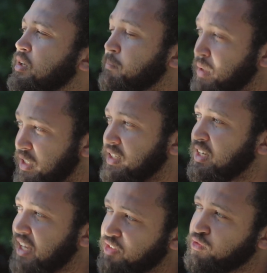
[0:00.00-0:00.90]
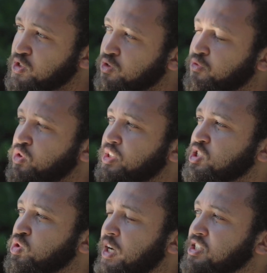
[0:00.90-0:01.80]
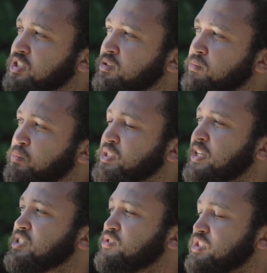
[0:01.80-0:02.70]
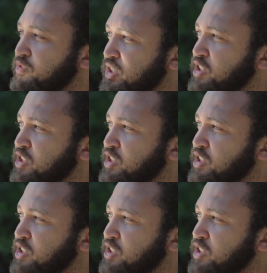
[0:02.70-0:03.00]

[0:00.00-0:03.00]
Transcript: but like fossil fuel extraction, presents severe